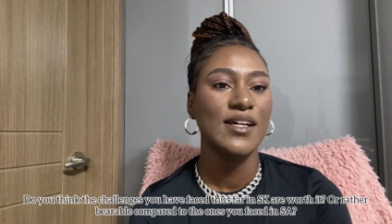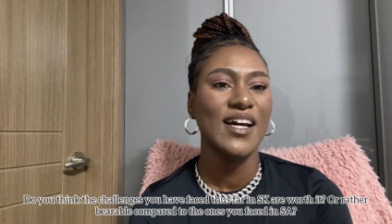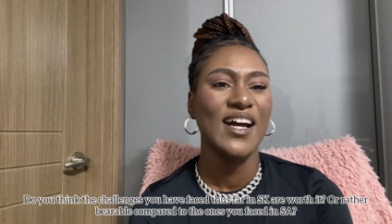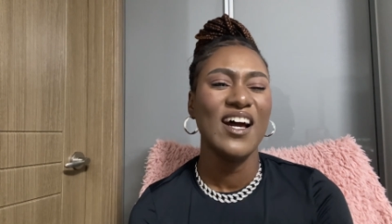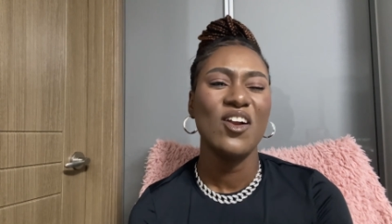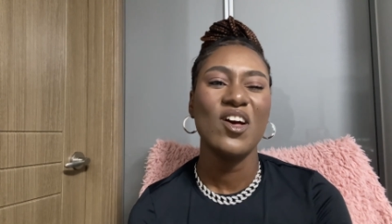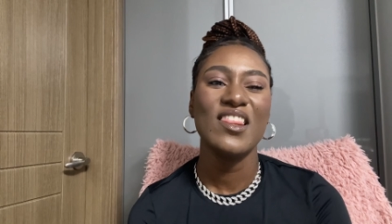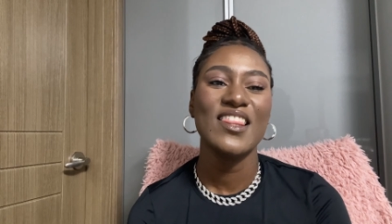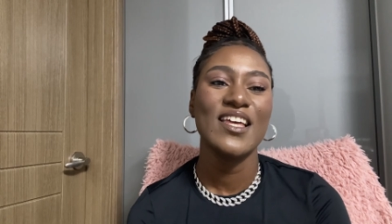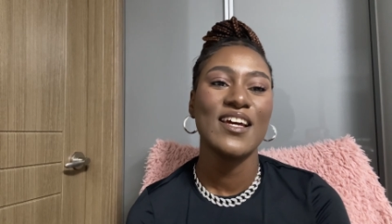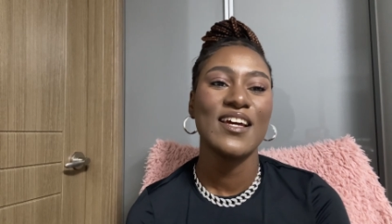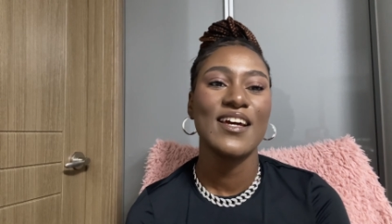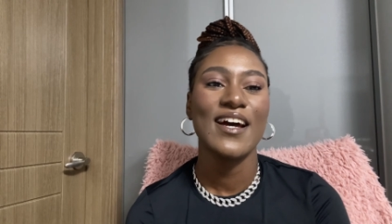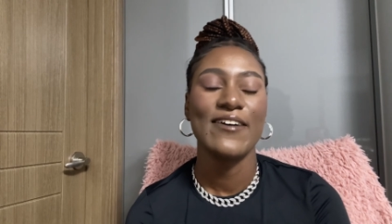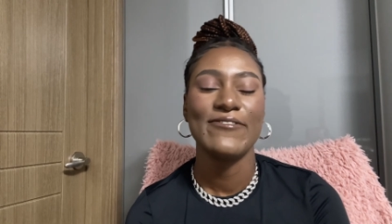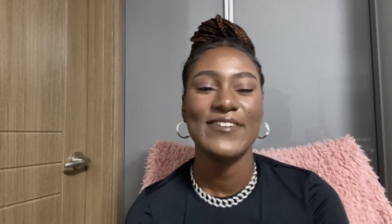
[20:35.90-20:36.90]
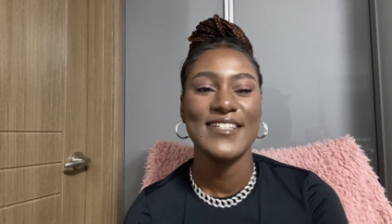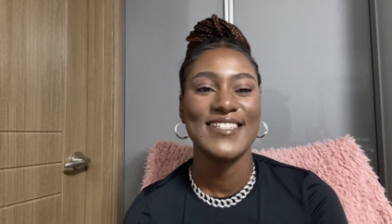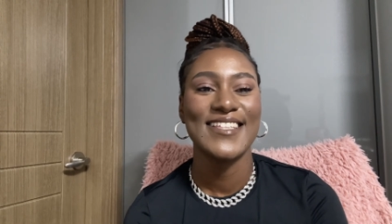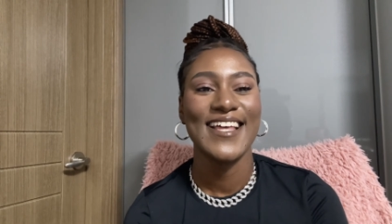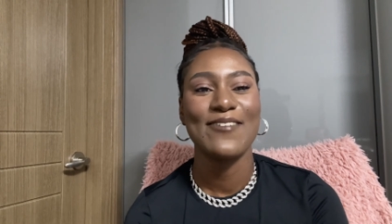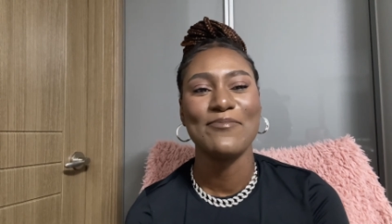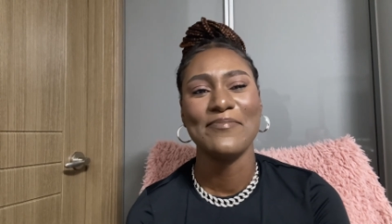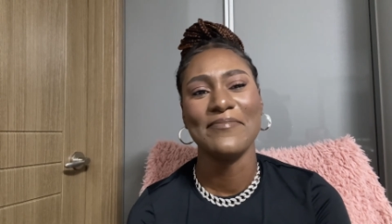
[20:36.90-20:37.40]
I don't think I faced
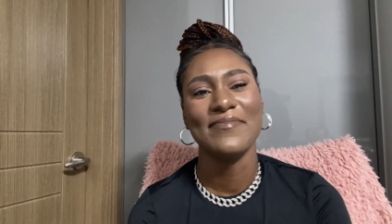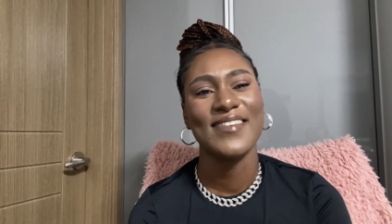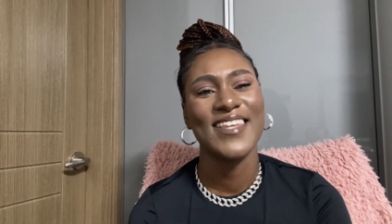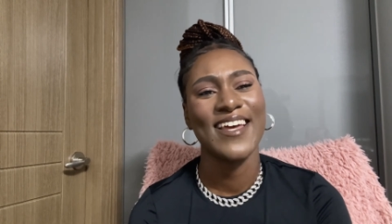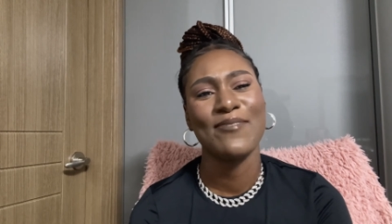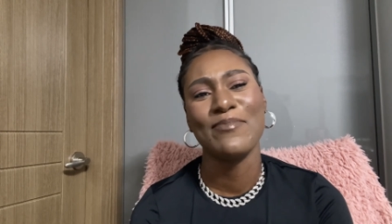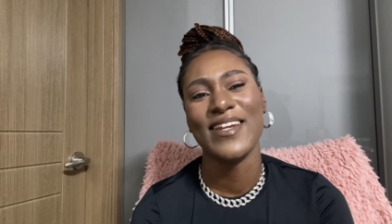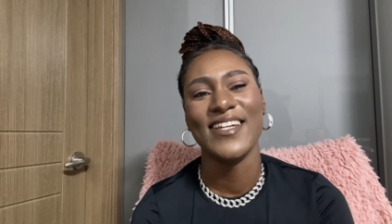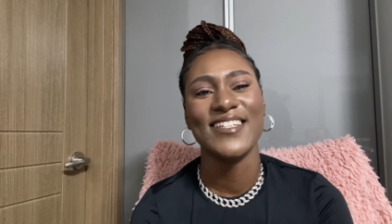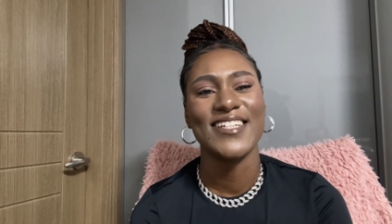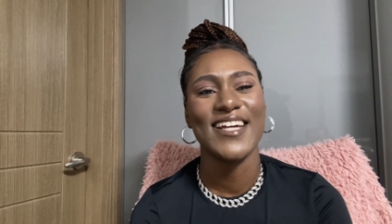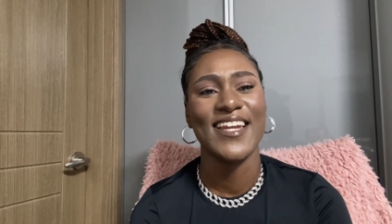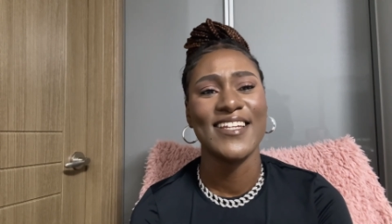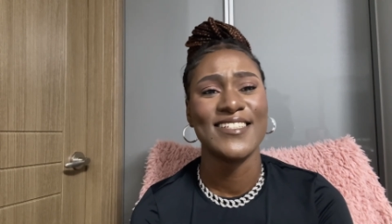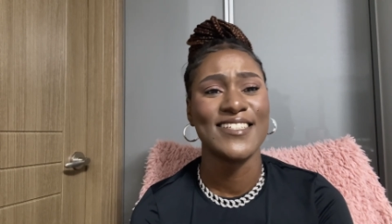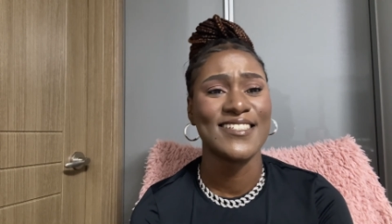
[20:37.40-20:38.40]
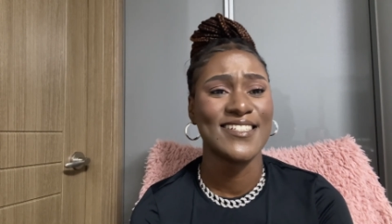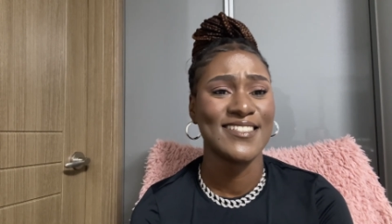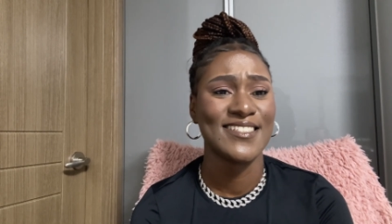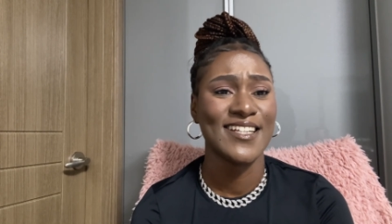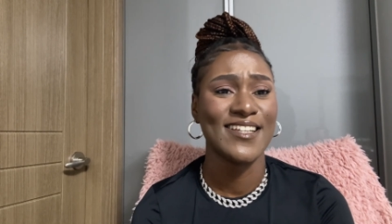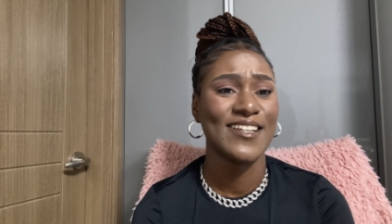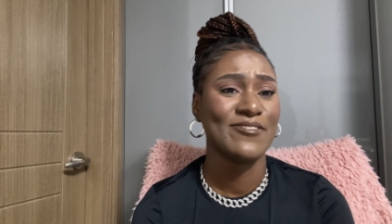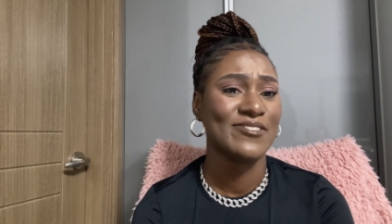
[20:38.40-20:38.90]
that many challenges in
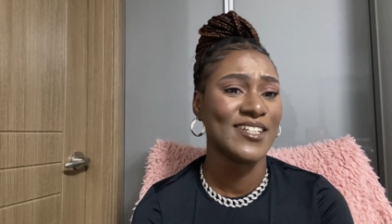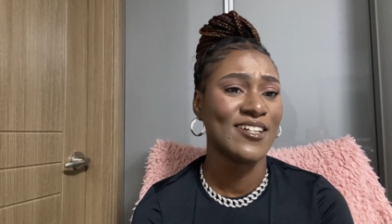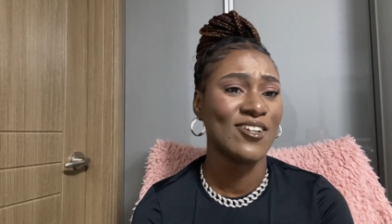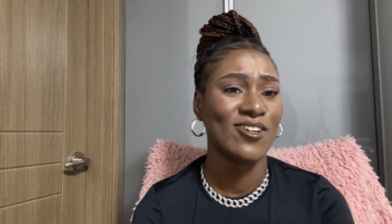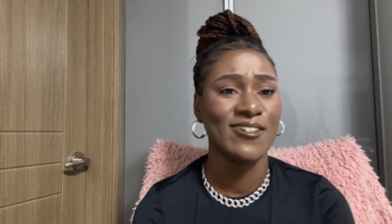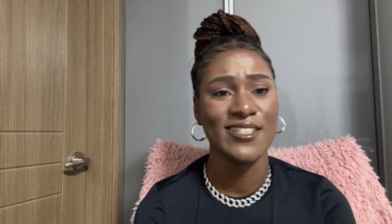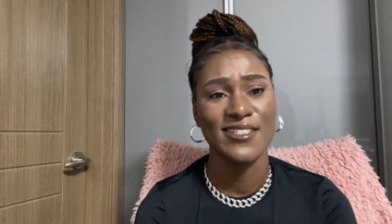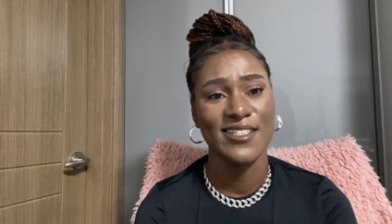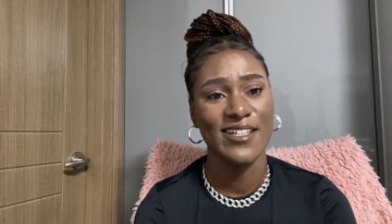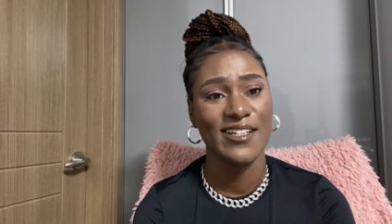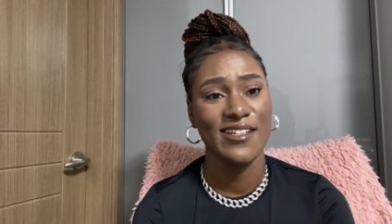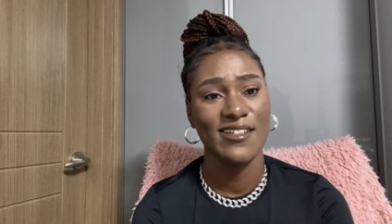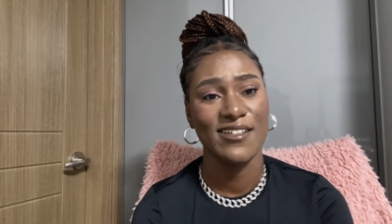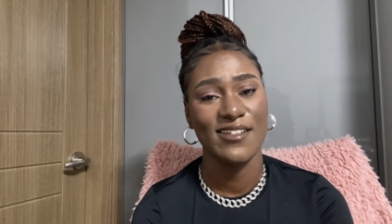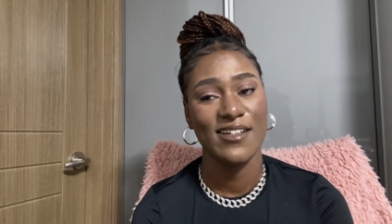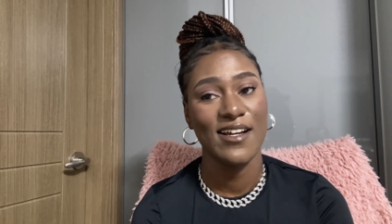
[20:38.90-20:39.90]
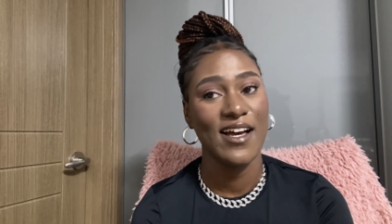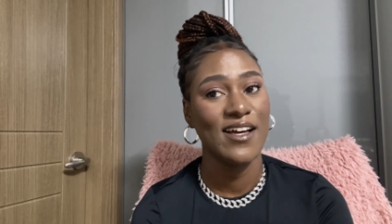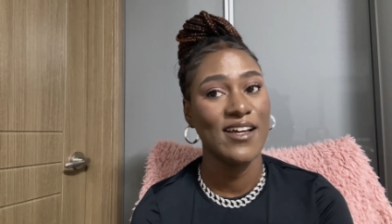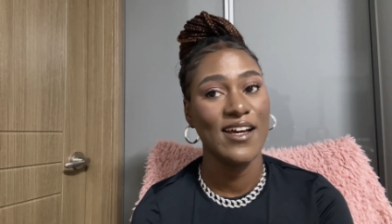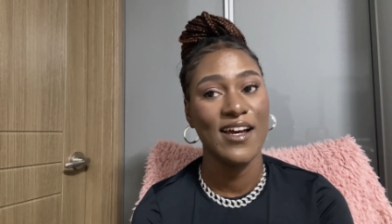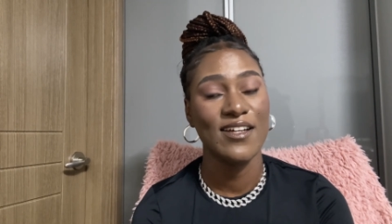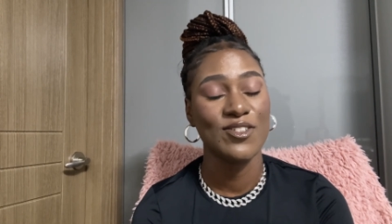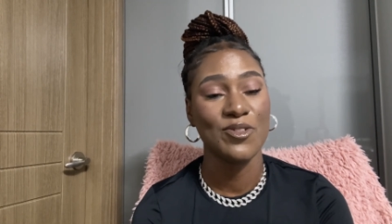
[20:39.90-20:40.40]
South Africa, honestly.
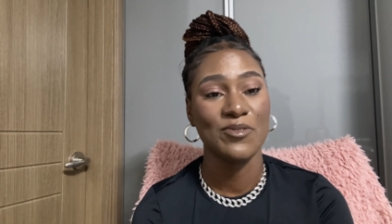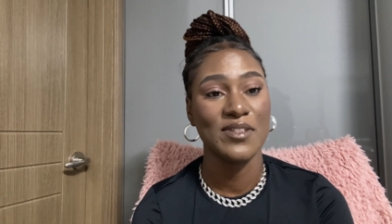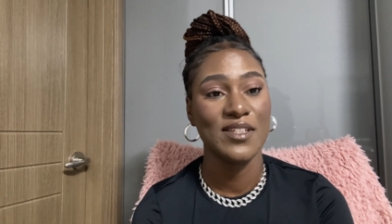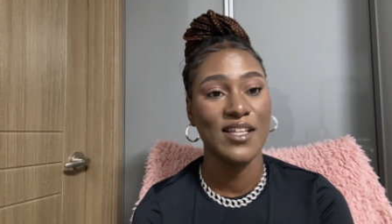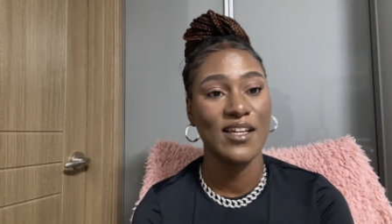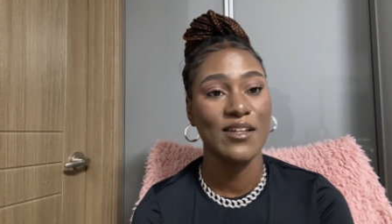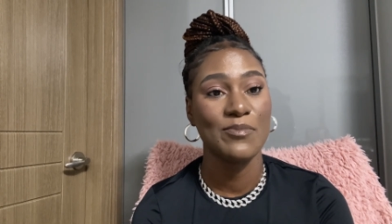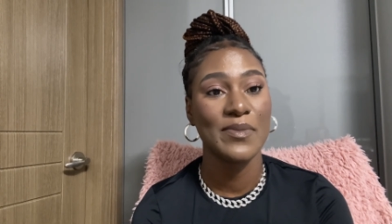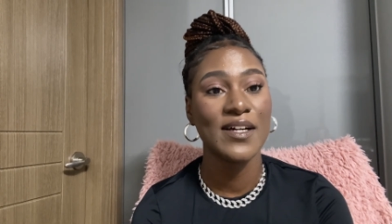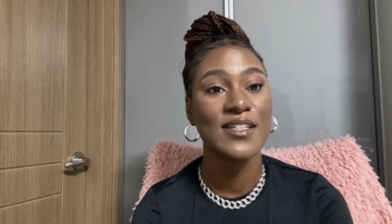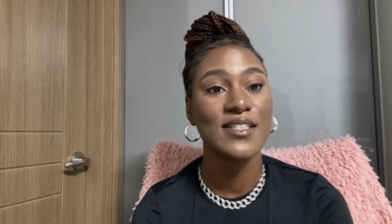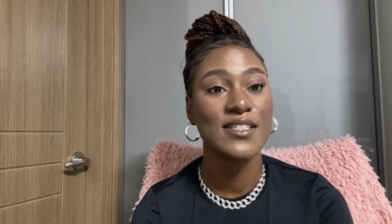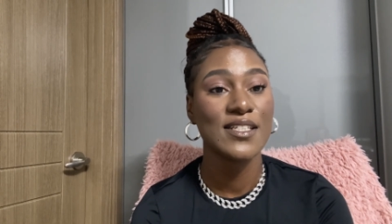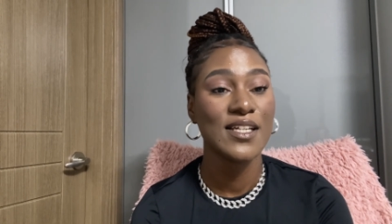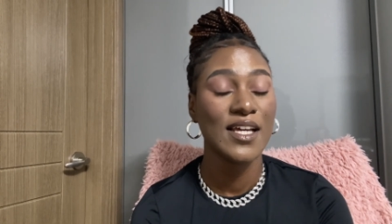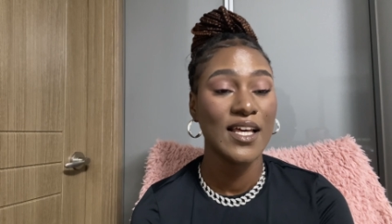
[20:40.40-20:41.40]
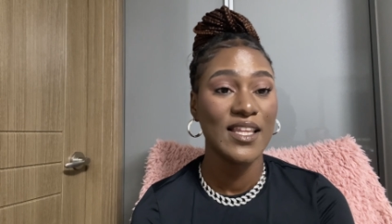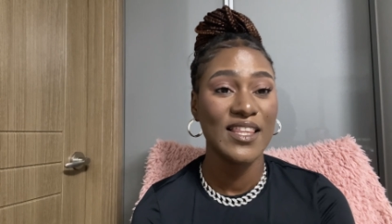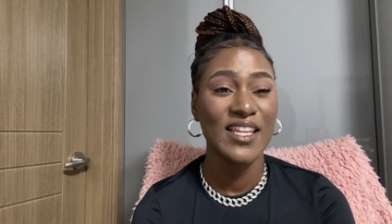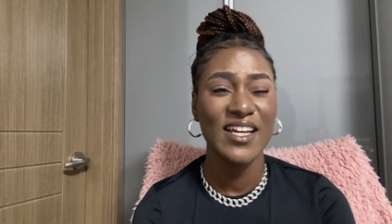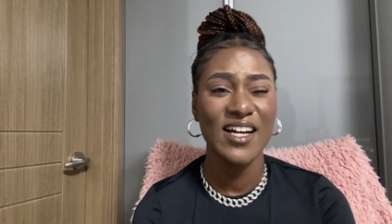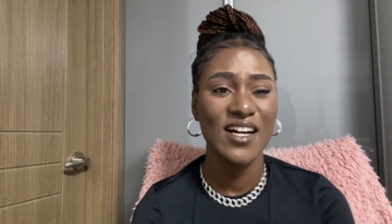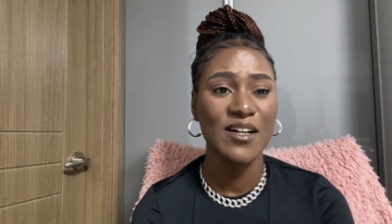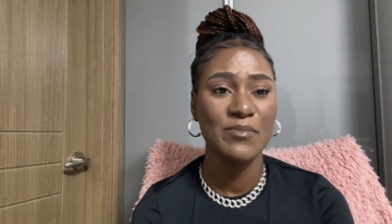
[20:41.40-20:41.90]
I don't think, but
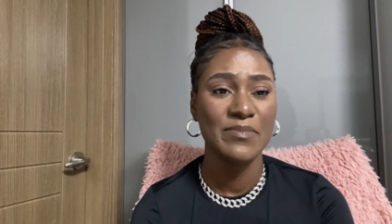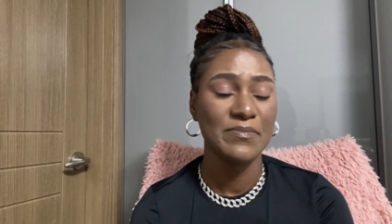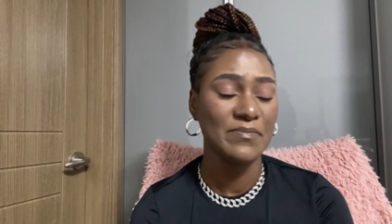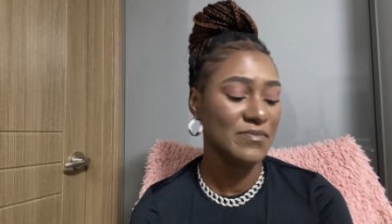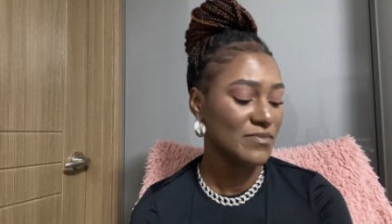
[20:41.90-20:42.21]
they are